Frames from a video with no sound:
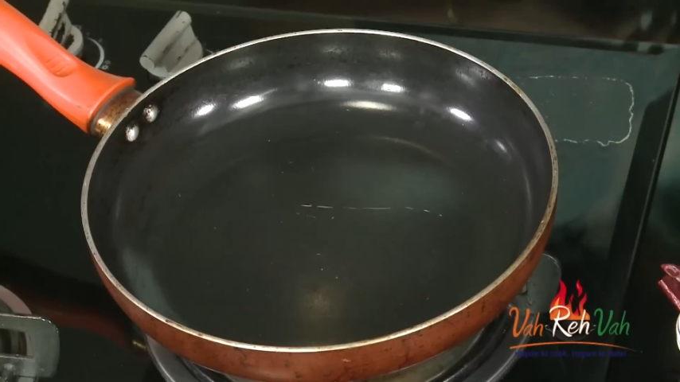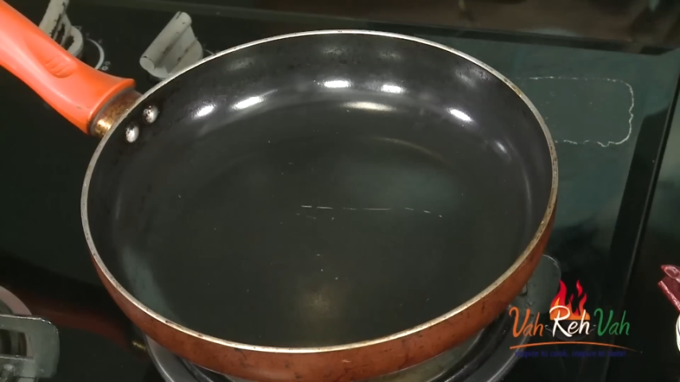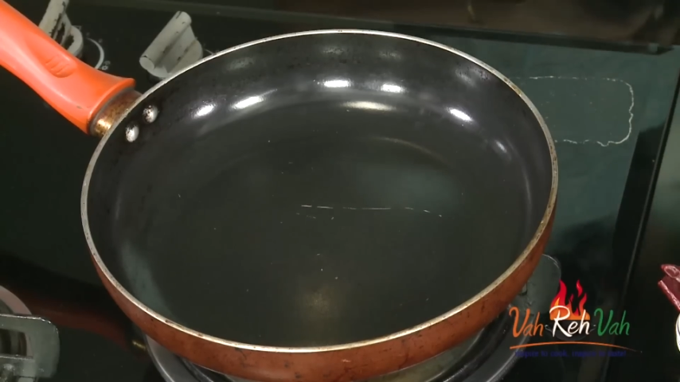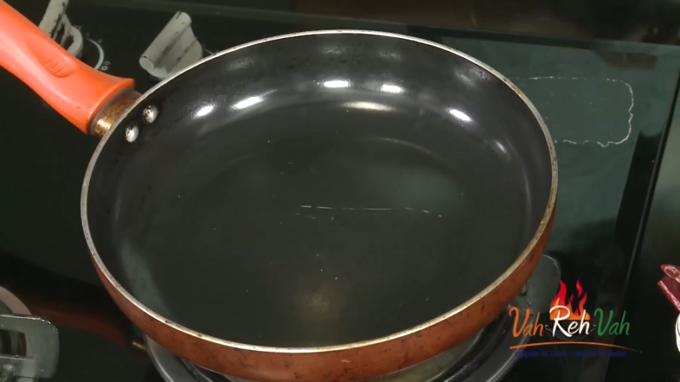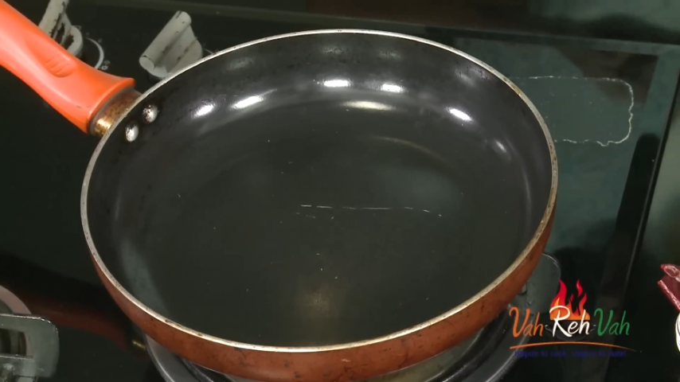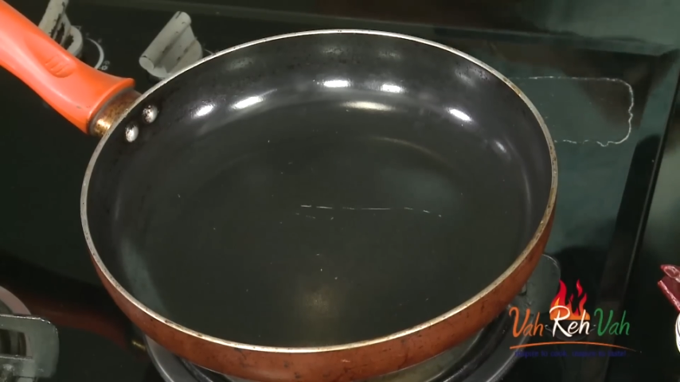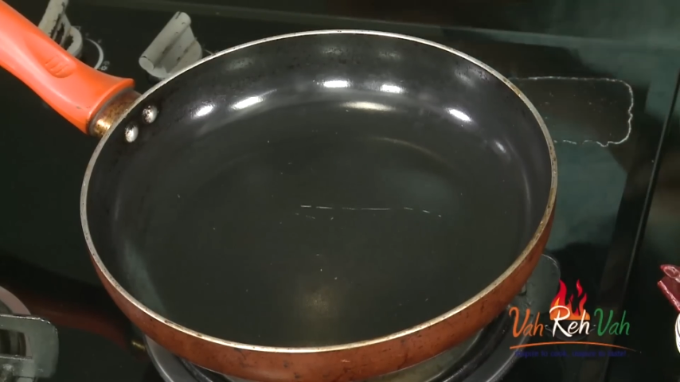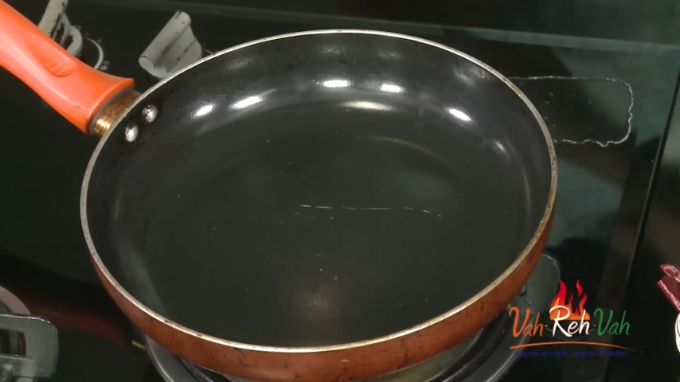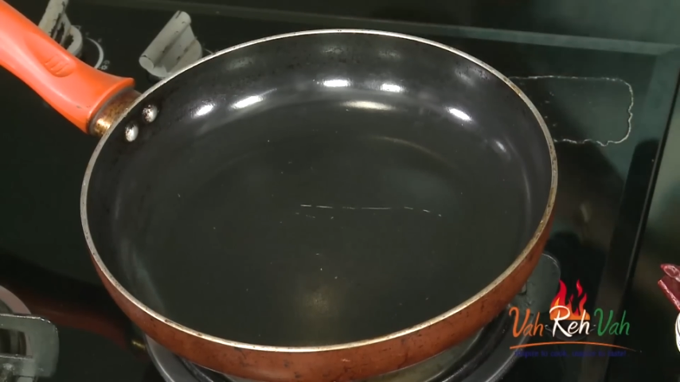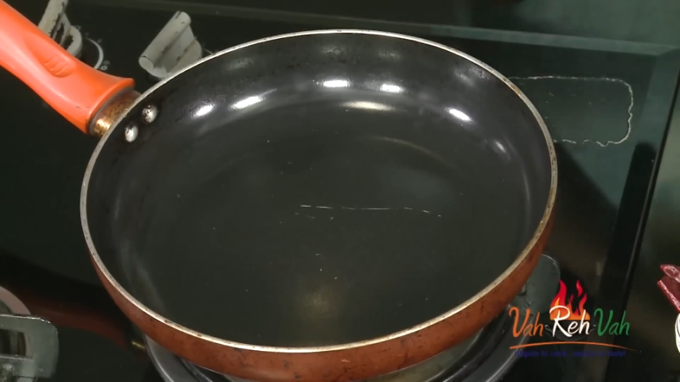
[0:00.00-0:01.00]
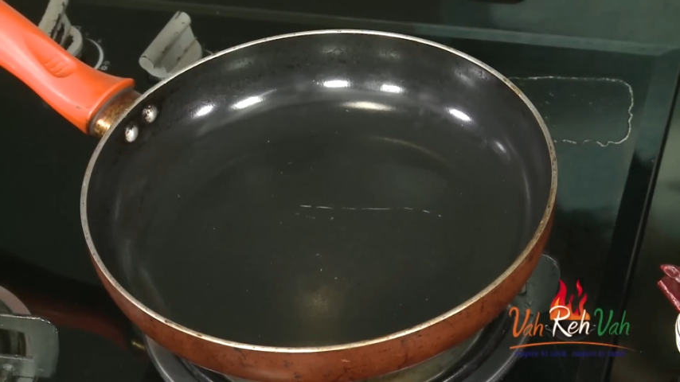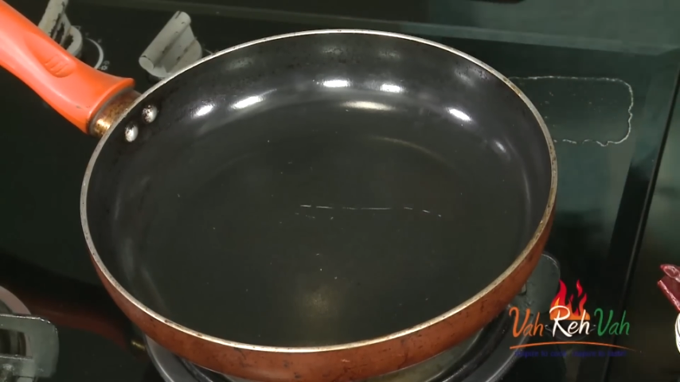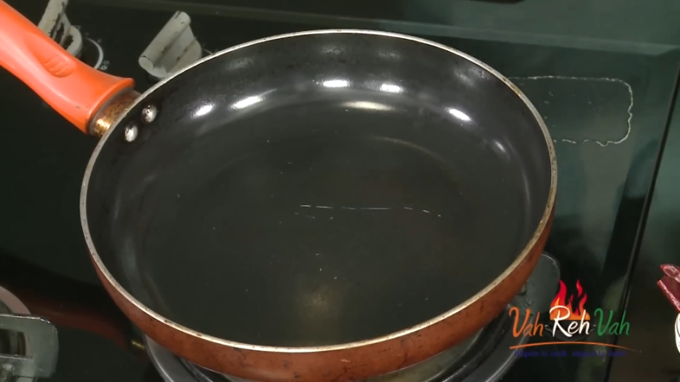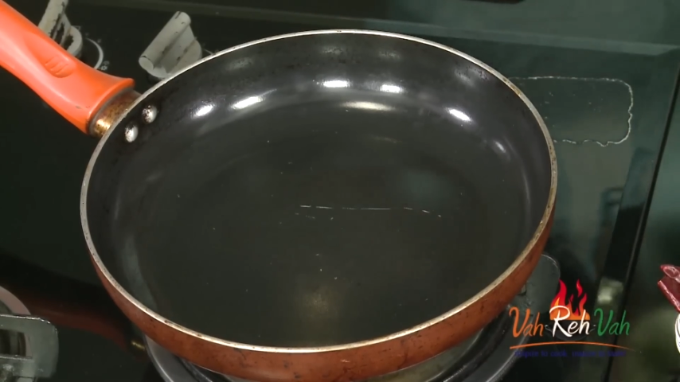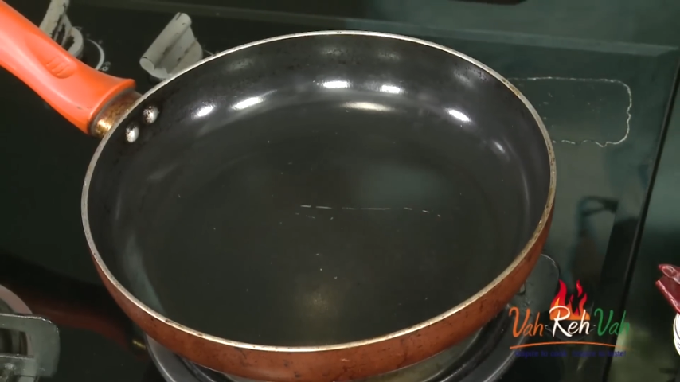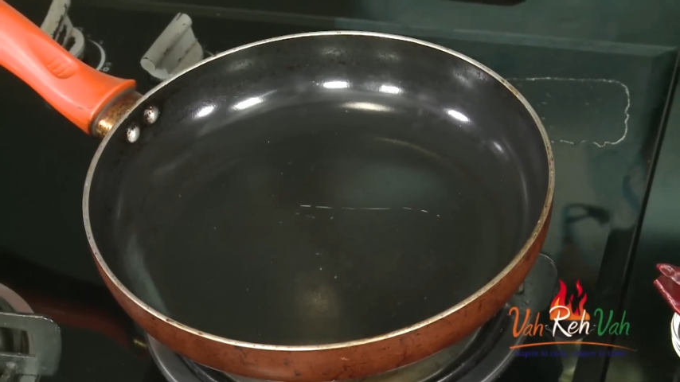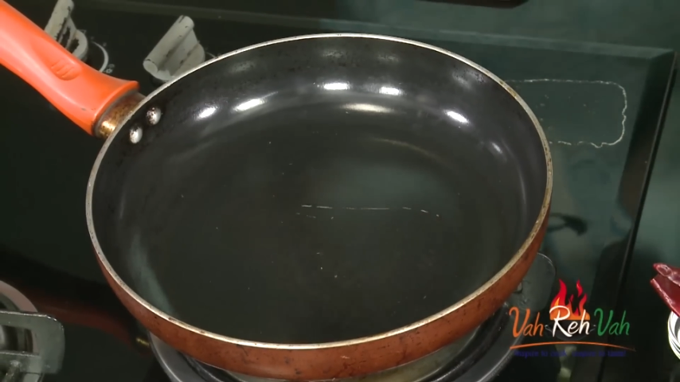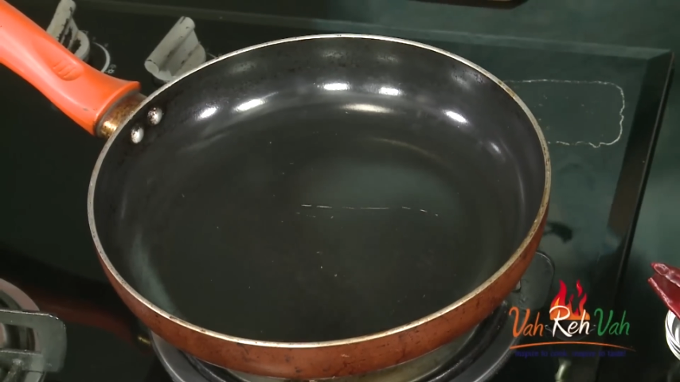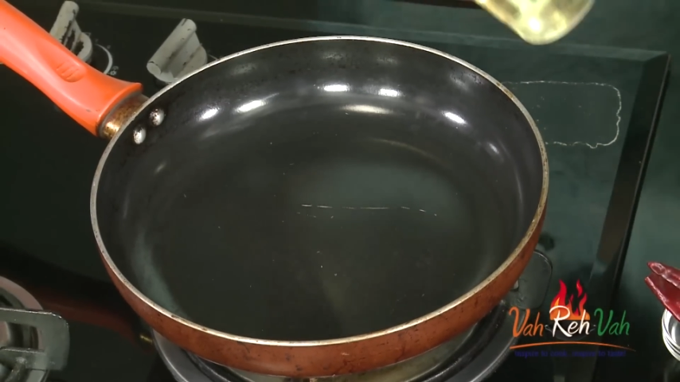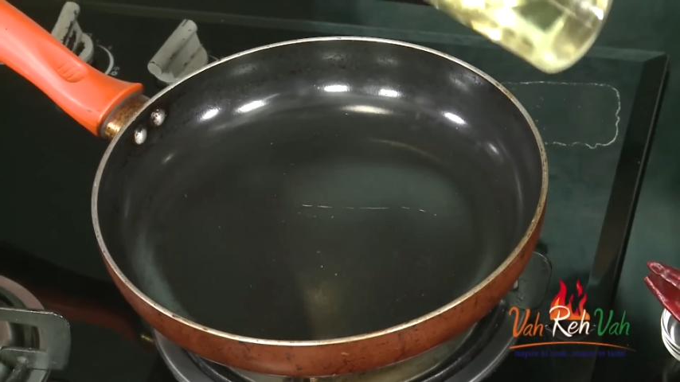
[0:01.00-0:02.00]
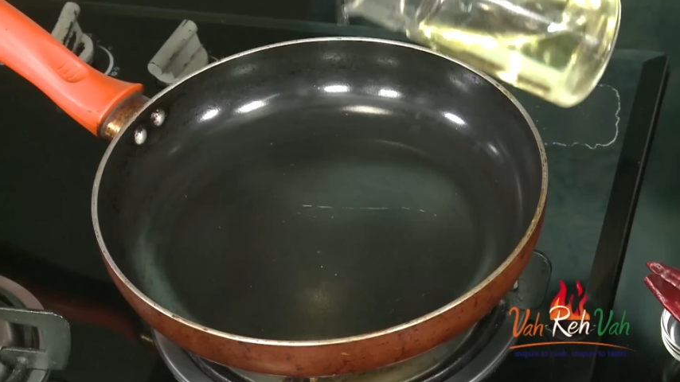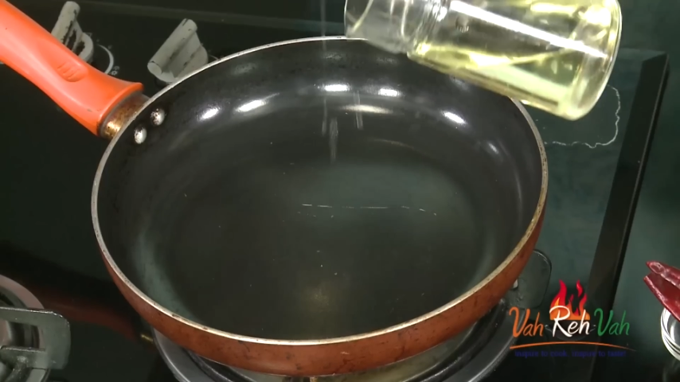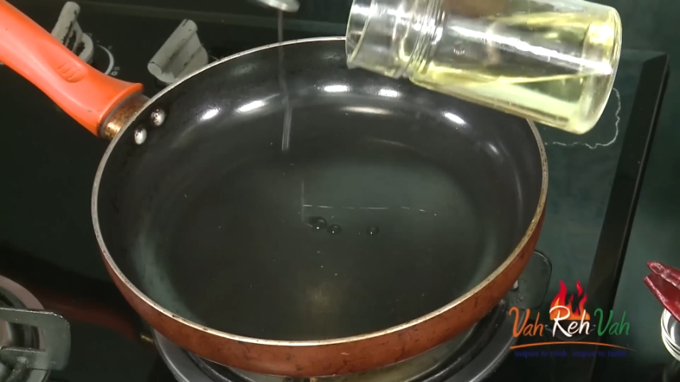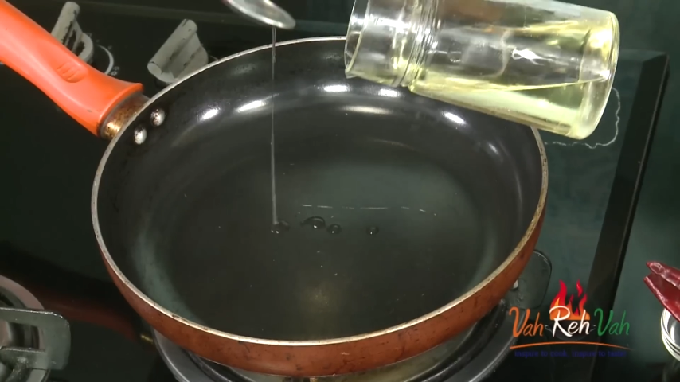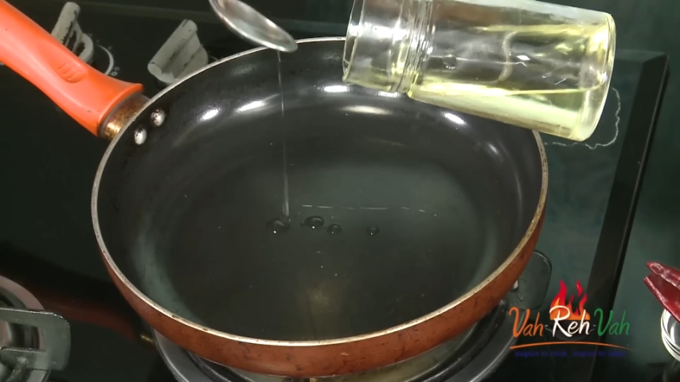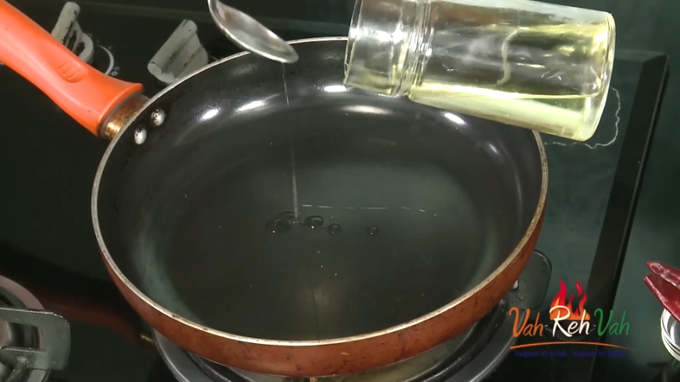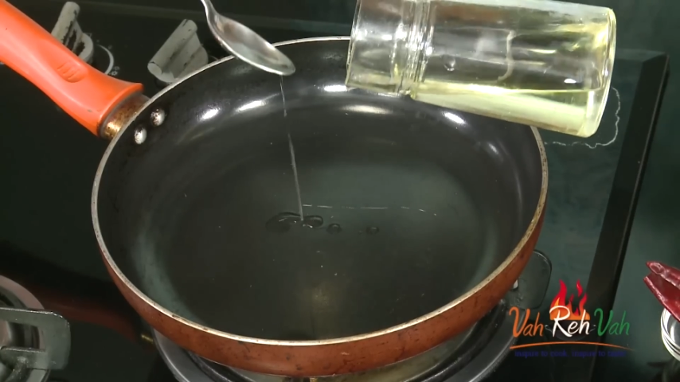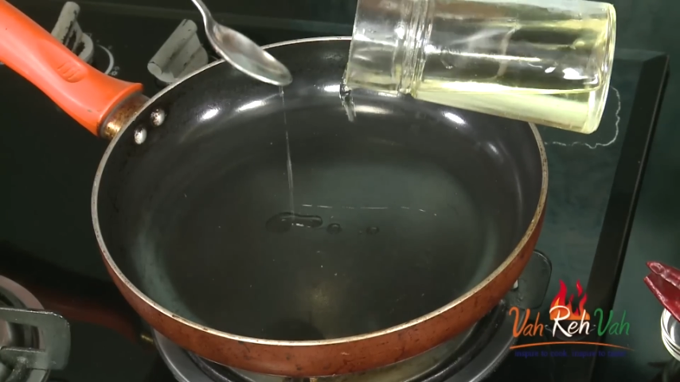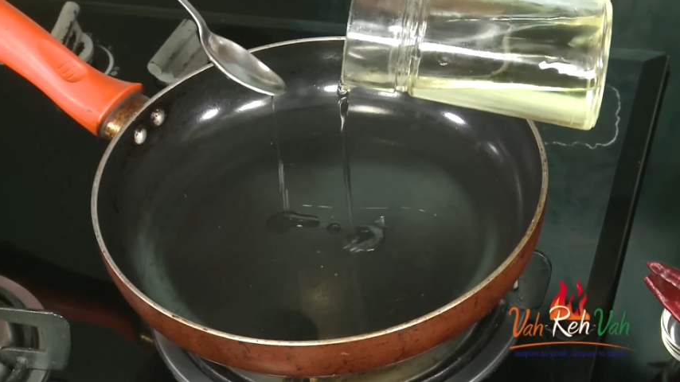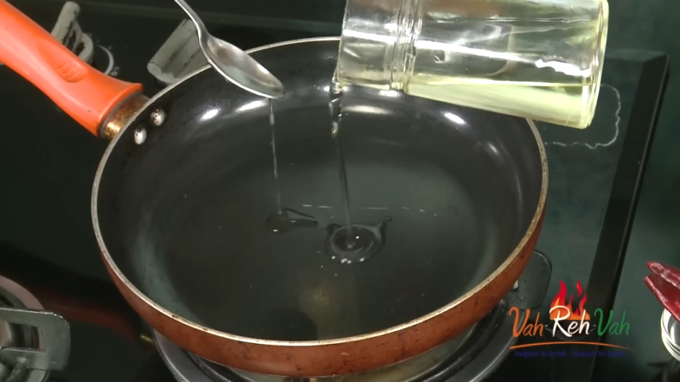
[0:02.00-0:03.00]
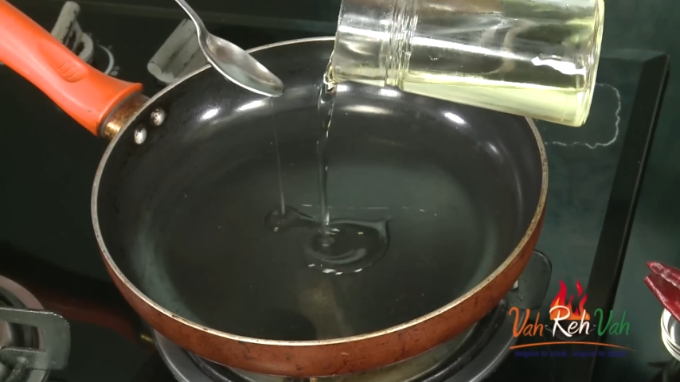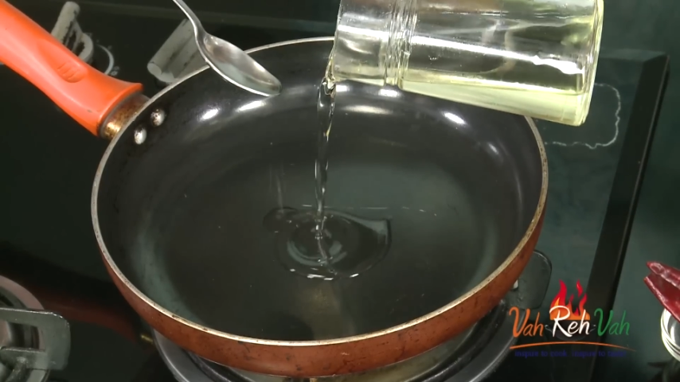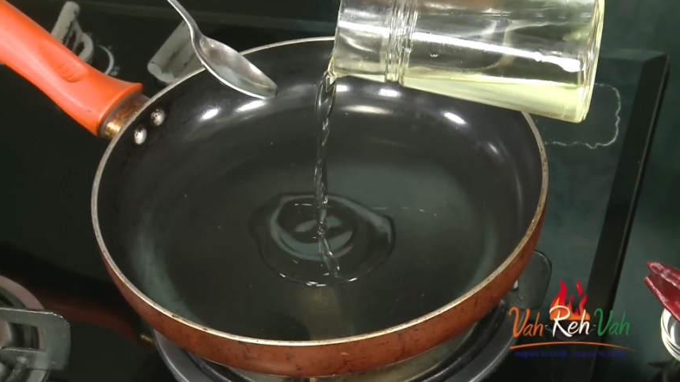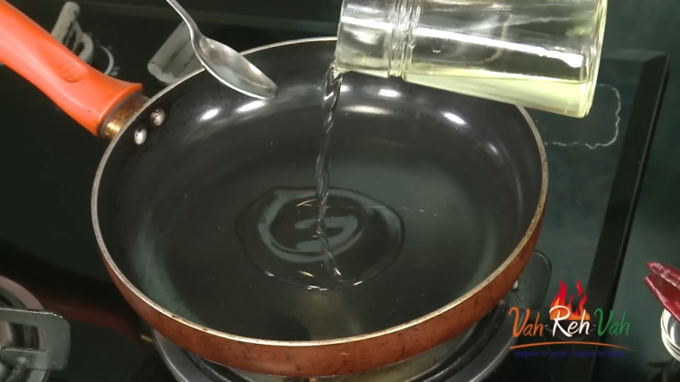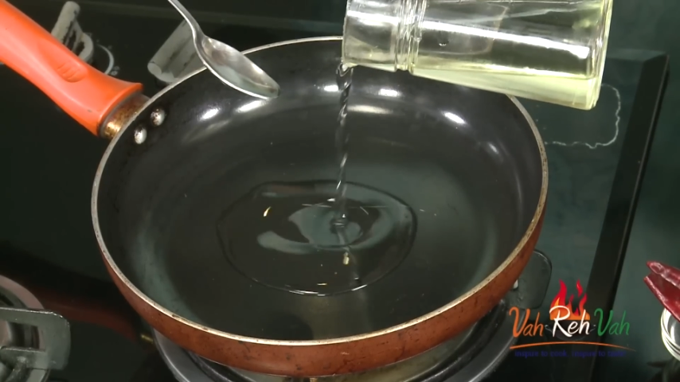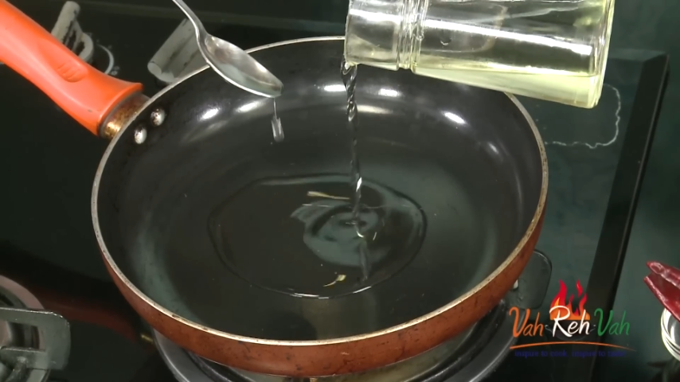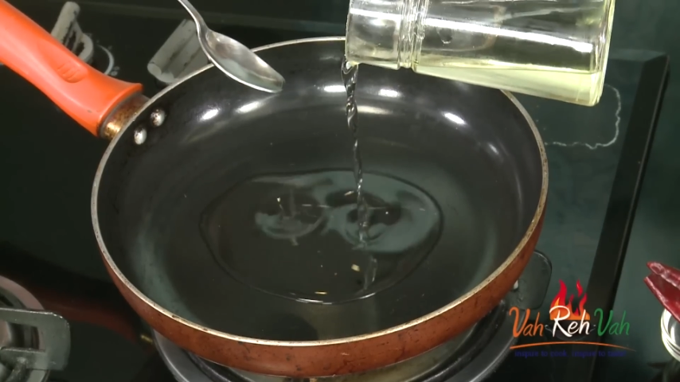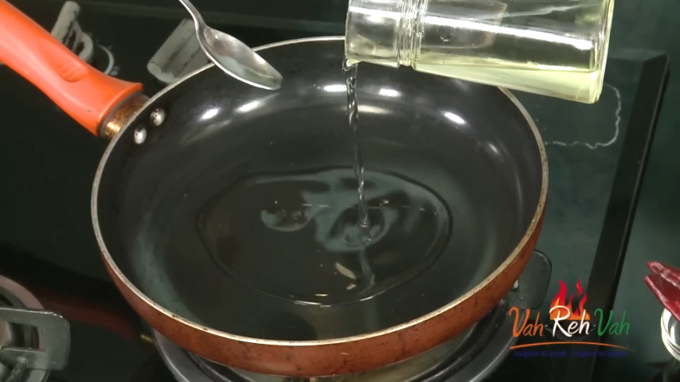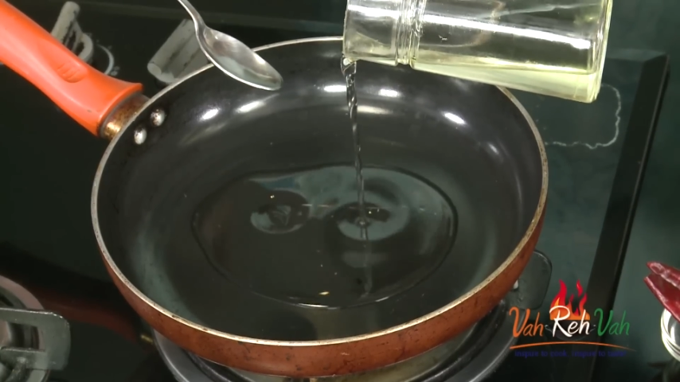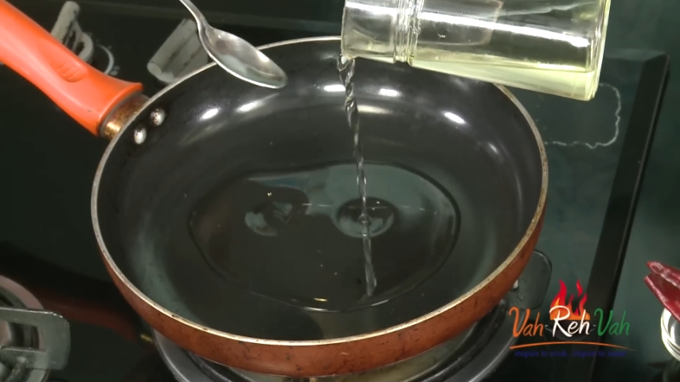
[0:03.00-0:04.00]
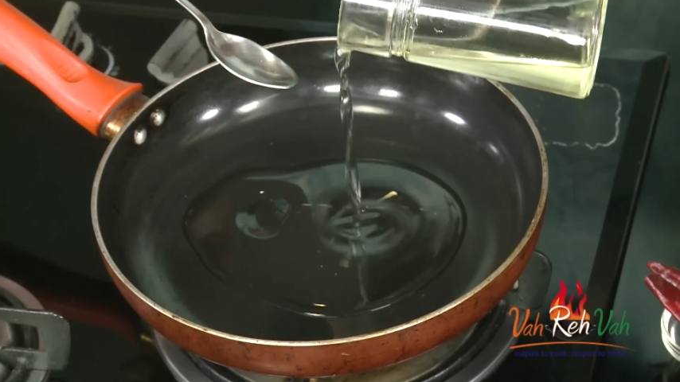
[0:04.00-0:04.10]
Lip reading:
Nobody's mouth can be seen.